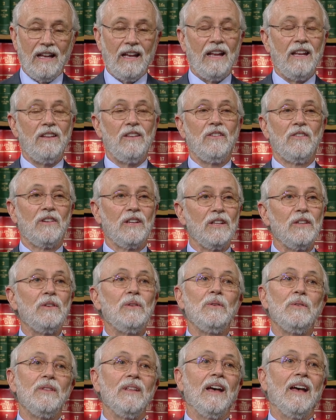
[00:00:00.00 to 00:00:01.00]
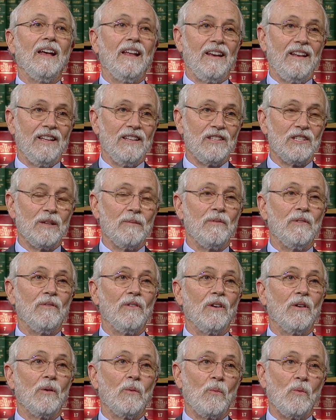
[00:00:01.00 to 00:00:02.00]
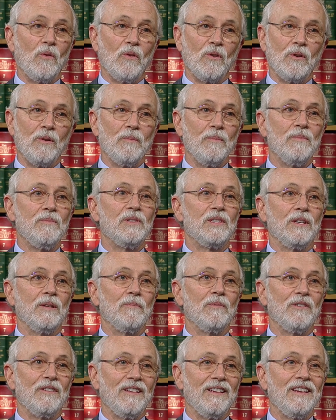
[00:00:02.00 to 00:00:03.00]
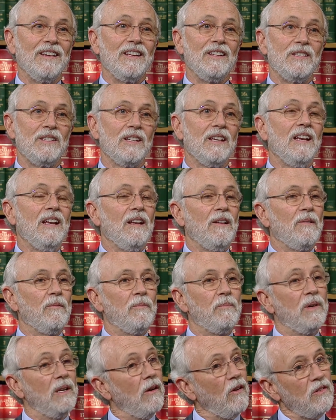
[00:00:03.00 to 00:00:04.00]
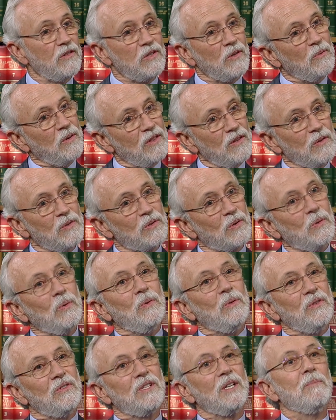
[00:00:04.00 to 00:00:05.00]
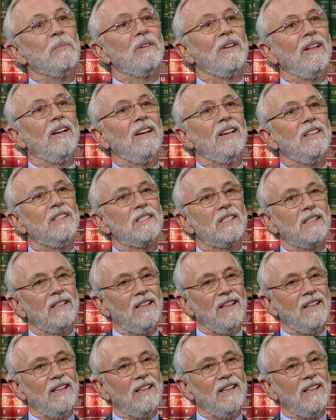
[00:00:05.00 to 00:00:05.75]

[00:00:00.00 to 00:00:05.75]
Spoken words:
And you can do that in some of our warm summer days, but also with those cool summer nights.